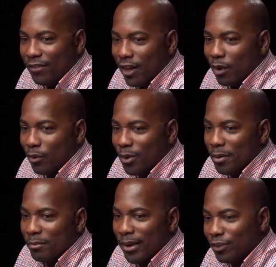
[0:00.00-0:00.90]
Like,
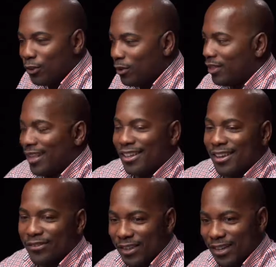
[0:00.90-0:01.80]
what makes you think
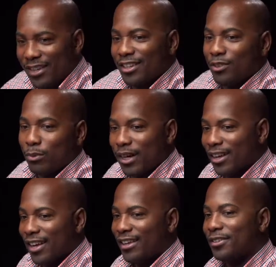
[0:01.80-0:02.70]
of it in this way
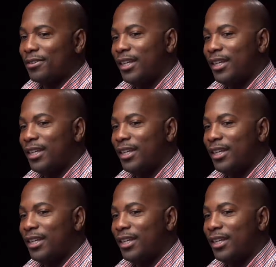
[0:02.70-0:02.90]
now?"